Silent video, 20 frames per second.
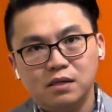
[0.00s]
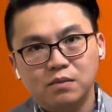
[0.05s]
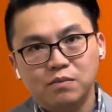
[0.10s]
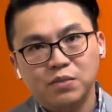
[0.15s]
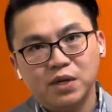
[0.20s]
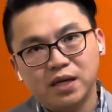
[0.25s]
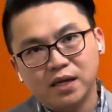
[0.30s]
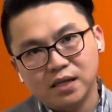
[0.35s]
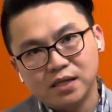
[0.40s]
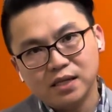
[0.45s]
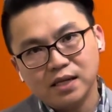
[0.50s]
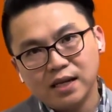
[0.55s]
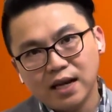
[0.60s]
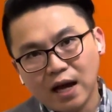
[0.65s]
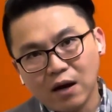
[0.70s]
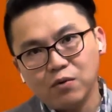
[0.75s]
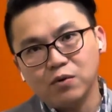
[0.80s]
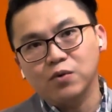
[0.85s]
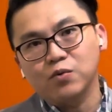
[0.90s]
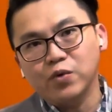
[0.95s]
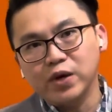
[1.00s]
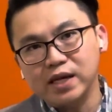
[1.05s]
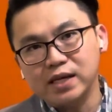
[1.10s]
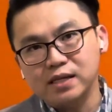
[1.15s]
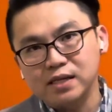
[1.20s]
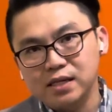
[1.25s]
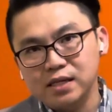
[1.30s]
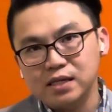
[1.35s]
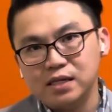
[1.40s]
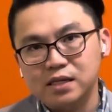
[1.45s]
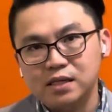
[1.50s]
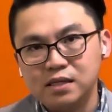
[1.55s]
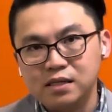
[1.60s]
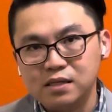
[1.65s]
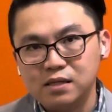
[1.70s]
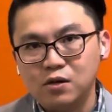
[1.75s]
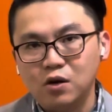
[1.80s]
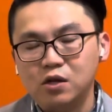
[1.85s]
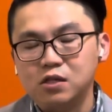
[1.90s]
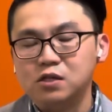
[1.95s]
Because in our weakness,
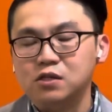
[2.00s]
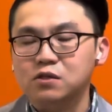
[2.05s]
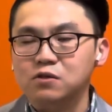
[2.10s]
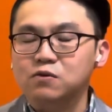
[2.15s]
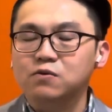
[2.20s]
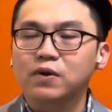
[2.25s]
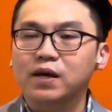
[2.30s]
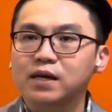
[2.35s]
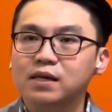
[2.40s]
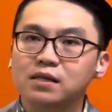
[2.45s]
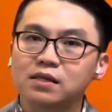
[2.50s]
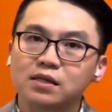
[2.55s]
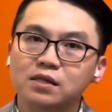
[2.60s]
God's strength